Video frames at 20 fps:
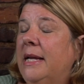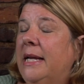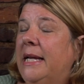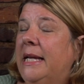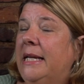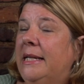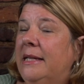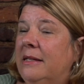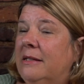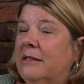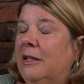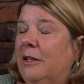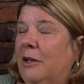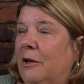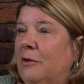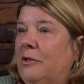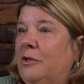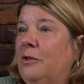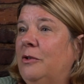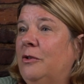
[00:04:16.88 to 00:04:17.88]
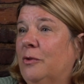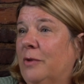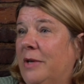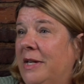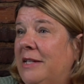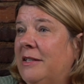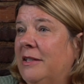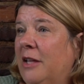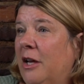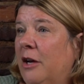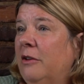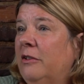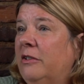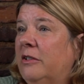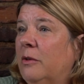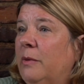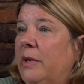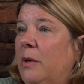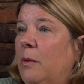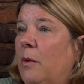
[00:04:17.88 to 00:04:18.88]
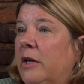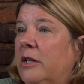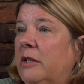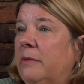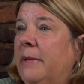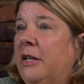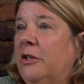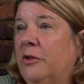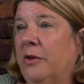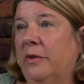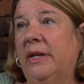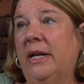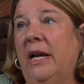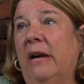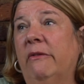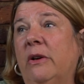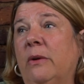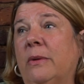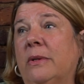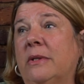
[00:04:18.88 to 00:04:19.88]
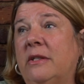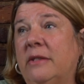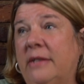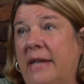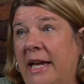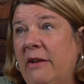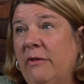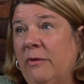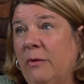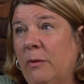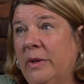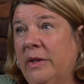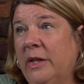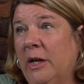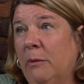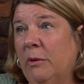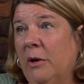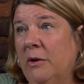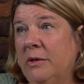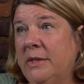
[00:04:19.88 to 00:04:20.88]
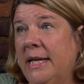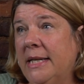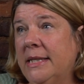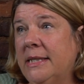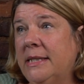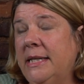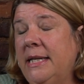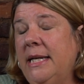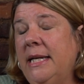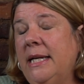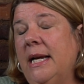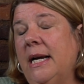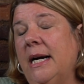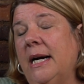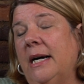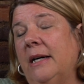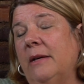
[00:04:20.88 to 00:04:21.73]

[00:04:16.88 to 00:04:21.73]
It is close to streets, though, so we want to make sure that everyone's safe when they're protesting.